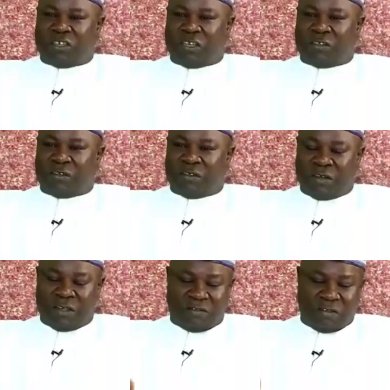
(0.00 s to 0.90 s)
was a change.
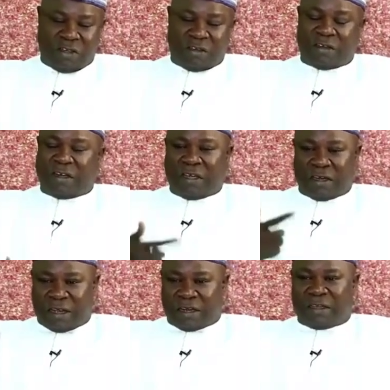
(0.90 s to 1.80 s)
They change the
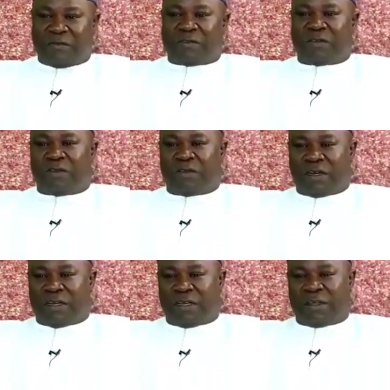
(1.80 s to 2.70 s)
date and give us
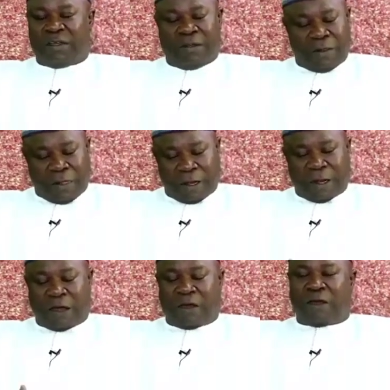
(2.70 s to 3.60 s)
another day,
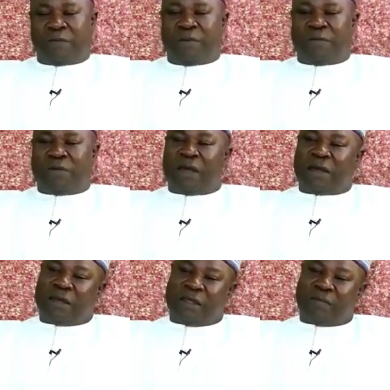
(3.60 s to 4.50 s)
and now our people
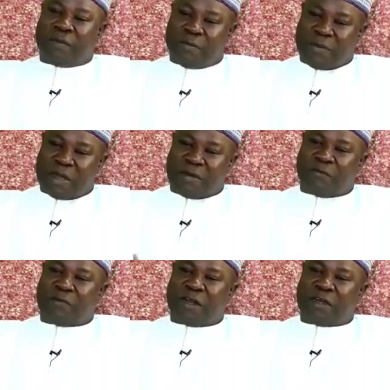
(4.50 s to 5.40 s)
are ready,
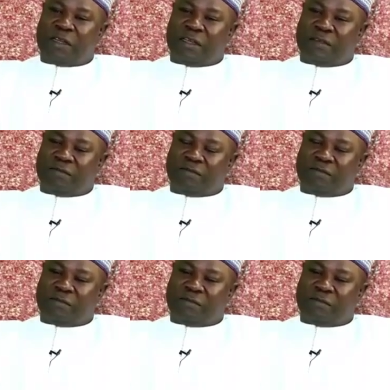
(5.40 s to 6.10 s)
preparing for that day.